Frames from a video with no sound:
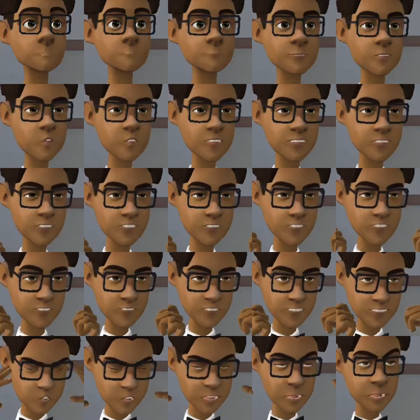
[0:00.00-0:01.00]

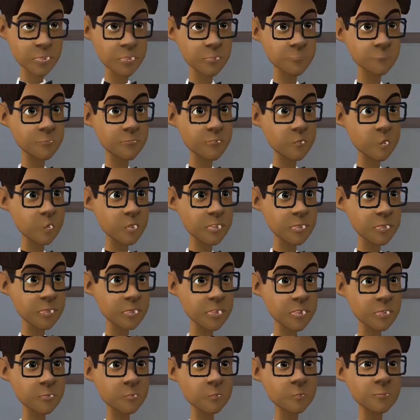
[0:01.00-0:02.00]
2-3 weeks before the
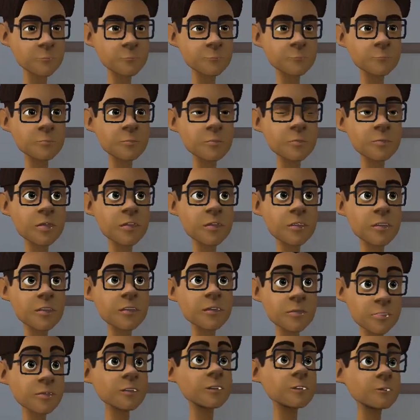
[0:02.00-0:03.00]
IDO and
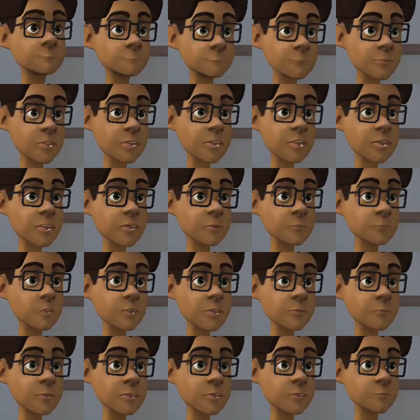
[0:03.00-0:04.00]
investors page
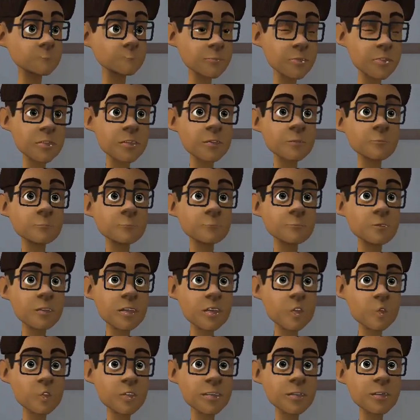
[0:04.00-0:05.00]
will be opened
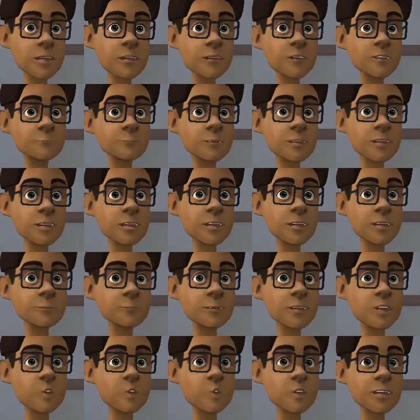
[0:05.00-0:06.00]
with all the information
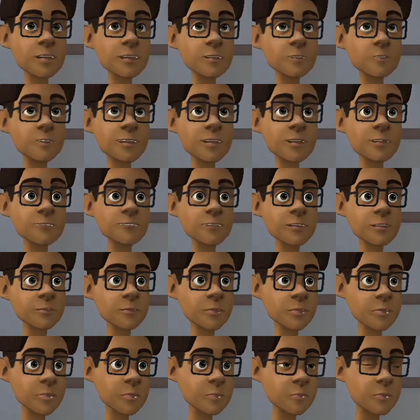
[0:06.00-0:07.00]
about the token's
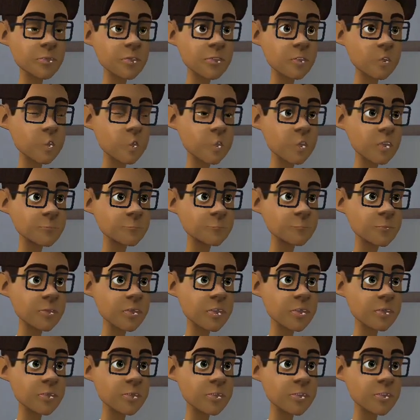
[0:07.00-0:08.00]
vesting and the lockup
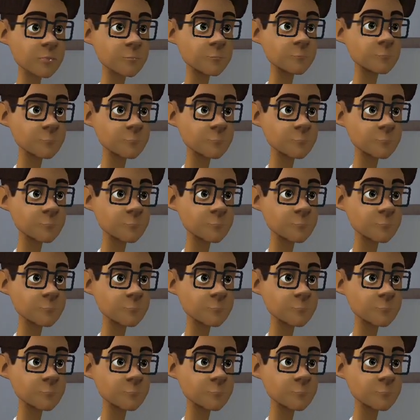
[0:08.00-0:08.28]
period.